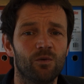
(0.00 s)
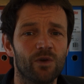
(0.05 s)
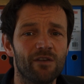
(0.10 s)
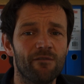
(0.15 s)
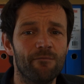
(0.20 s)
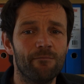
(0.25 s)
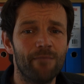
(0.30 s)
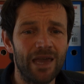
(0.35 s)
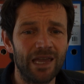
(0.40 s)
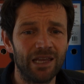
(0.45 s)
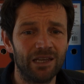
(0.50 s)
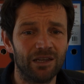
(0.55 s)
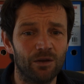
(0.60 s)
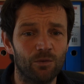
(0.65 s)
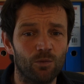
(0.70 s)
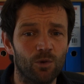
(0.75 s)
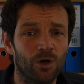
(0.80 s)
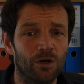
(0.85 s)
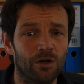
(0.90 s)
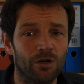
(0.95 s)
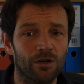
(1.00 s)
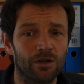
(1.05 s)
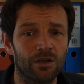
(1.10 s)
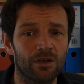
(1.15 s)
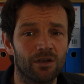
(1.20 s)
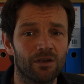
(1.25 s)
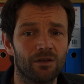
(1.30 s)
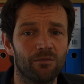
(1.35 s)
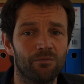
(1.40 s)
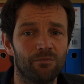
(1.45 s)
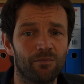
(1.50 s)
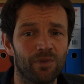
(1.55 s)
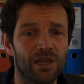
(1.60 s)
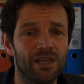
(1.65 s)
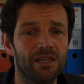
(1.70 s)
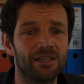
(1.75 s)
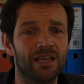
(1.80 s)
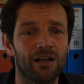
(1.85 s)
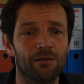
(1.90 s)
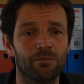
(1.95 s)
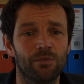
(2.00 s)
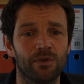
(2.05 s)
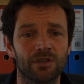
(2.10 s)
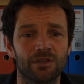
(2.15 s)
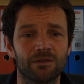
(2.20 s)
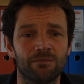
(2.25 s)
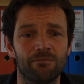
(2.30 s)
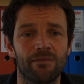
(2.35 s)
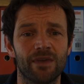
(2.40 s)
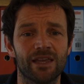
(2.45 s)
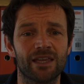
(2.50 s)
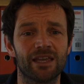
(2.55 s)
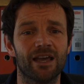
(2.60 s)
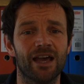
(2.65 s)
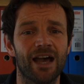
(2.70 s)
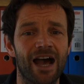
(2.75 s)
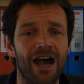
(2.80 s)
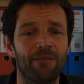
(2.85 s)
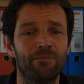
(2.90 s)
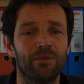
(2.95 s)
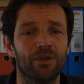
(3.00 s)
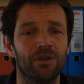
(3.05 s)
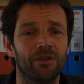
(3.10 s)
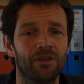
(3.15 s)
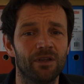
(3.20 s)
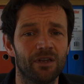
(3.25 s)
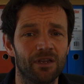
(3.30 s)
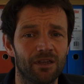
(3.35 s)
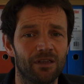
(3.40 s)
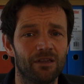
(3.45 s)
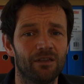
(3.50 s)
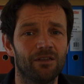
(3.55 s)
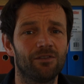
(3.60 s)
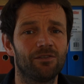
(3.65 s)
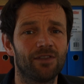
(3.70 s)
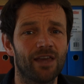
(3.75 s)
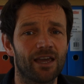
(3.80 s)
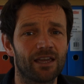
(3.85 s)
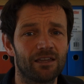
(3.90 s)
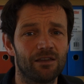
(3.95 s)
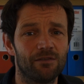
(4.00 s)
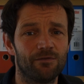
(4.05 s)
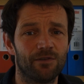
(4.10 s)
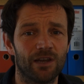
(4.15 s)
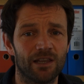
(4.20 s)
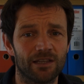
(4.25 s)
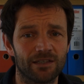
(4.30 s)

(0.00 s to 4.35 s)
We have made it work. Please help us make it happen. Thank you for